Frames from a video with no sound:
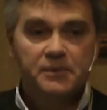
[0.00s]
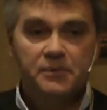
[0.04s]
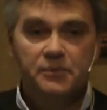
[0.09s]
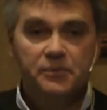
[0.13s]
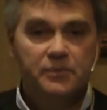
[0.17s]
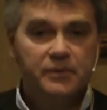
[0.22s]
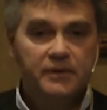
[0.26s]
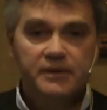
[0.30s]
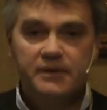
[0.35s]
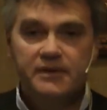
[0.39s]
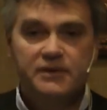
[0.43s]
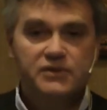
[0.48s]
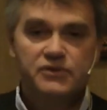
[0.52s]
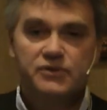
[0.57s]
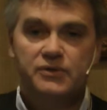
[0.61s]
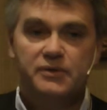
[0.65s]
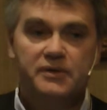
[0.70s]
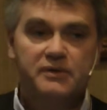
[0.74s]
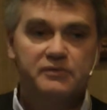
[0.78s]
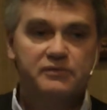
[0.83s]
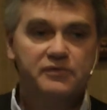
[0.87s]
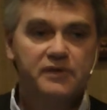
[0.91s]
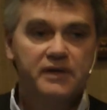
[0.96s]
we're not so
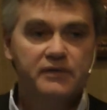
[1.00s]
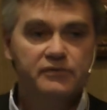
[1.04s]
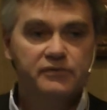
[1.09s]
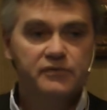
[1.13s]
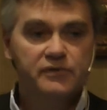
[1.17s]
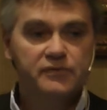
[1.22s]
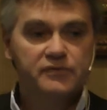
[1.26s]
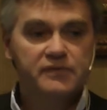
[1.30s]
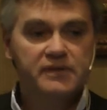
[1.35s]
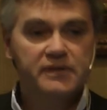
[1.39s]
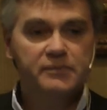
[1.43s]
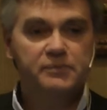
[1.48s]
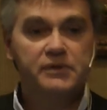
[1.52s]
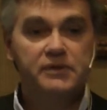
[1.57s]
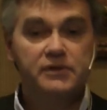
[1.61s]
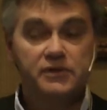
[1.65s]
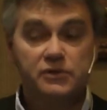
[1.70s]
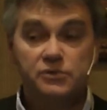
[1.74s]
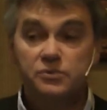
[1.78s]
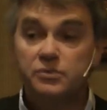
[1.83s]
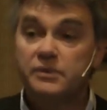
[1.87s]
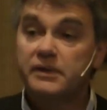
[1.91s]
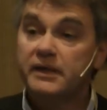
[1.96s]
in favor of that
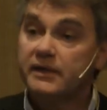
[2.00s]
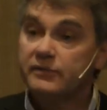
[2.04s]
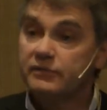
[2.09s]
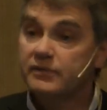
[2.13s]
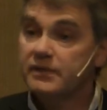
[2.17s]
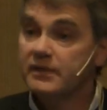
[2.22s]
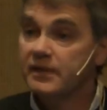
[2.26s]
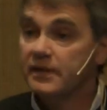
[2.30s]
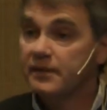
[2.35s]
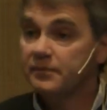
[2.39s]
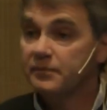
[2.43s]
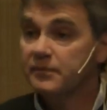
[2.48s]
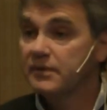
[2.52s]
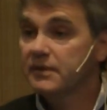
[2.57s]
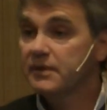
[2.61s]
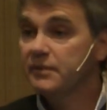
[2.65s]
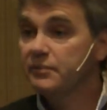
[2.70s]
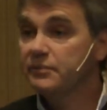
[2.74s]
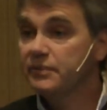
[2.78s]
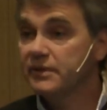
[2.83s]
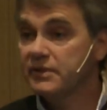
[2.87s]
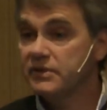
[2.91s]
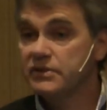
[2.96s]
because we have the
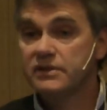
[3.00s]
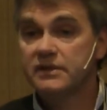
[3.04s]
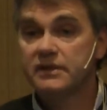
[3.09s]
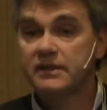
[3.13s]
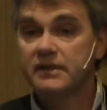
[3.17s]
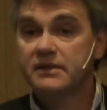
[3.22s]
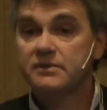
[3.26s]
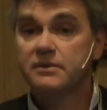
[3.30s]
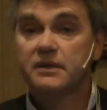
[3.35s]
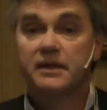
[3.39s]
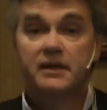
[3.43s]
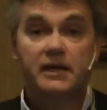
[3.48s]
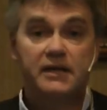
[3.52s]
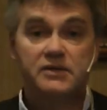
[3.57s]
impression that